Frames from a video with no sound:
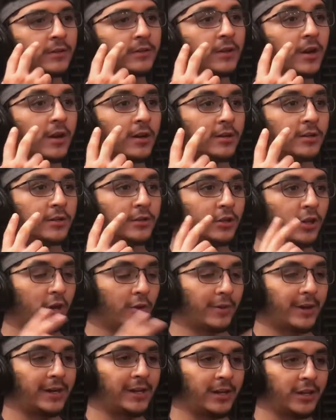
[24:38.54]
Not no
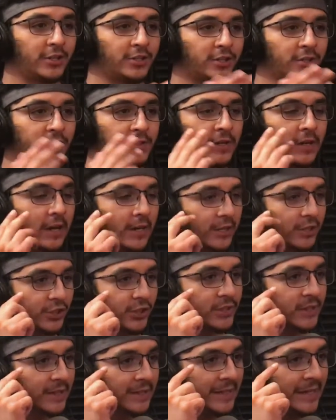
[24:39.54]
eyelashes. They're cutting
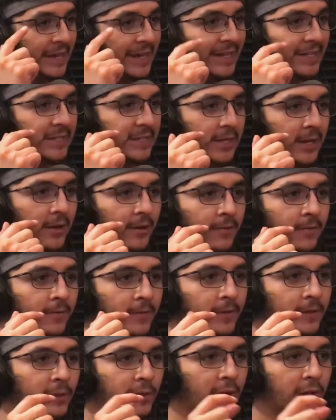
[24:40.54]
just like the ends off,
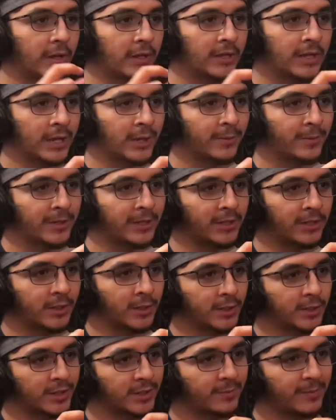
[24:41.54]
and they're counting how many
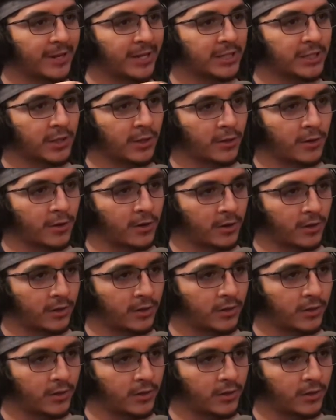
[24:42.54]
little specks there are.